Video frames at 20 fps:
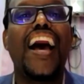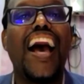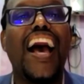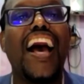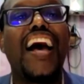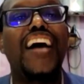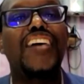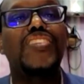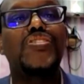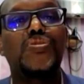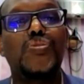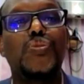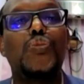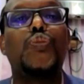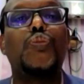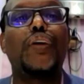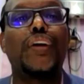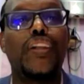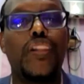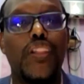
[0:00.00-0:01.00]
has to
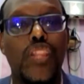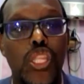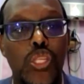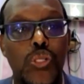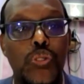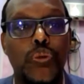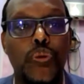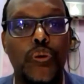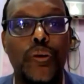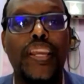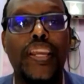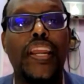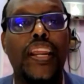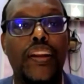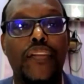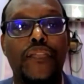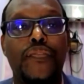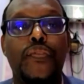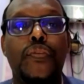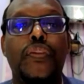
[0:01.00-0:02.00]
wiggle through
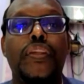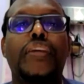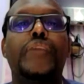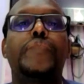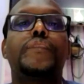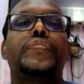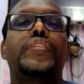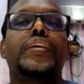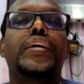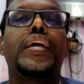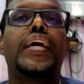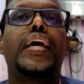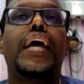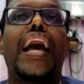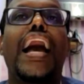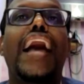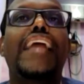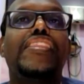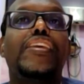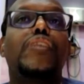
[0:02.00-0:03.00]
carefully.
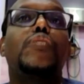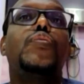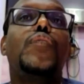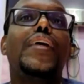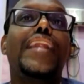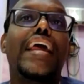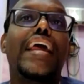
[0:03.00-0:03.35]
I think one